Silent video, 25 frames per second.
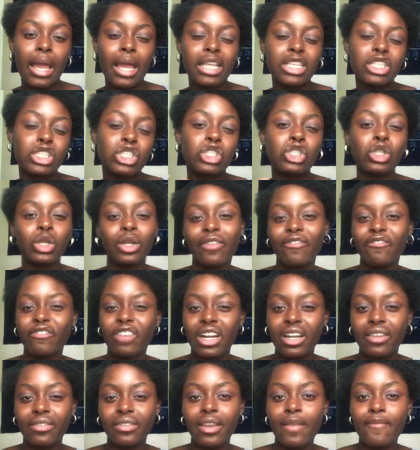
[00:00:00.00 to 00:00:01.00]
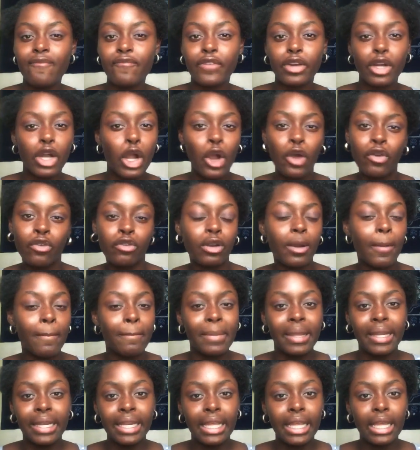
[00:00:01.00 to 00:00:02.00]
stood in front of him for over a
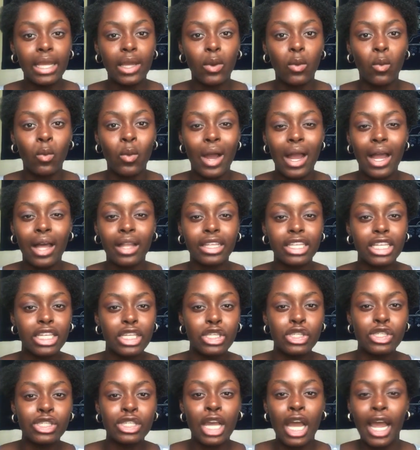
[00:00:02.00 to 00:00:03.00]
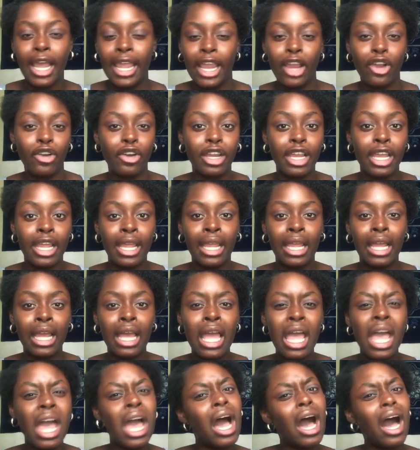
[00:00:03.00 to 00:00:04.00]
minute while he's carrying
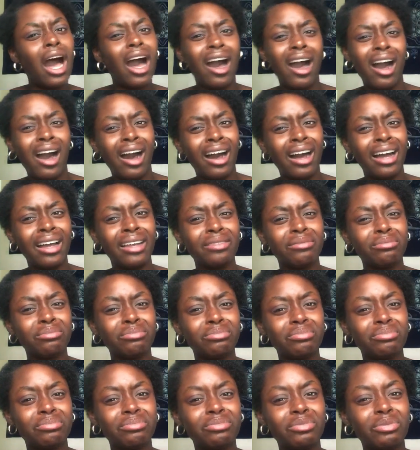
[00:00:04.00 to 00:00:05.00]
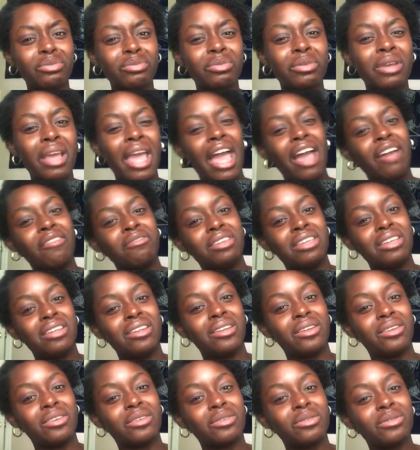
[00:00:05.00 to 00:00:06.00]
a hot, heavy
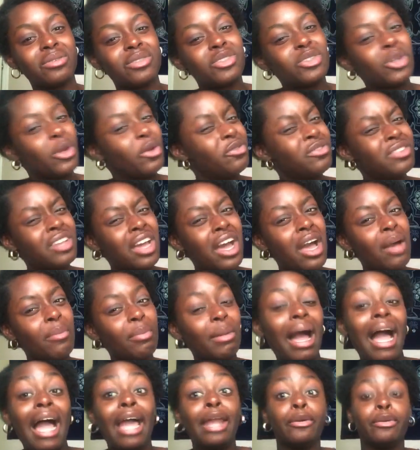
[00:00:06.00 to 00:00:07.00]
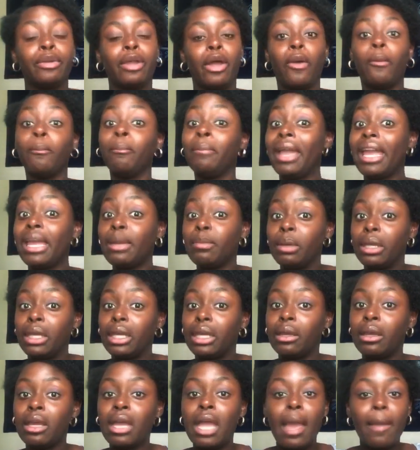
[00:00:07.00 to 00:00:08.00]
stovetop. I don't know.
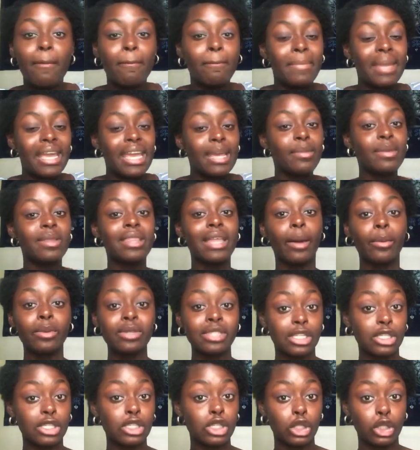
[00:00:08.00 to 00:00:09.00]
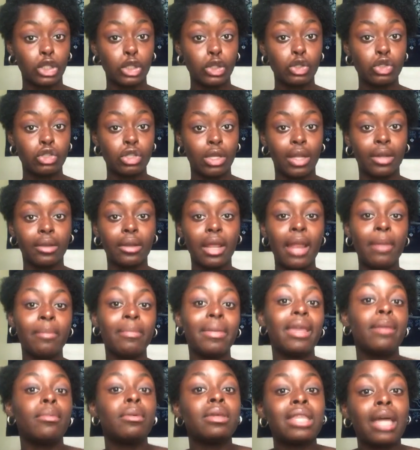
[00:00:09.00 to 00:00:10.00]
Maybe that was a solution, and
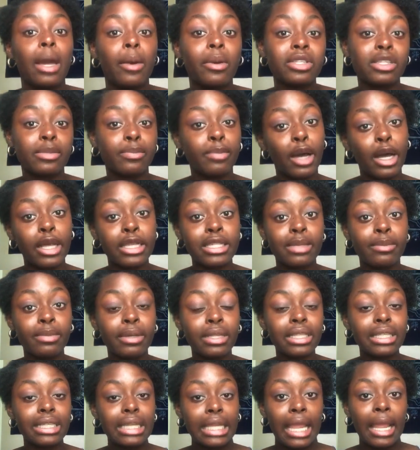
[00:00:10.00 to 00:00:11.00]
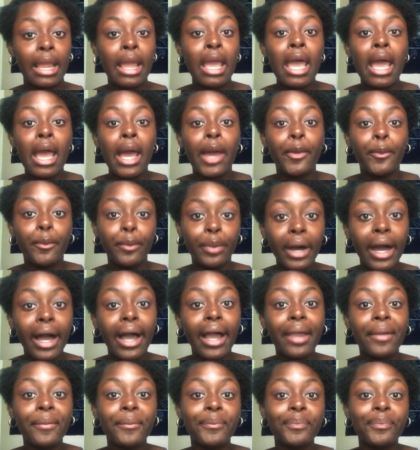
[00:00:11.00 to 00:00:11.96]
maybe that was a possibility. But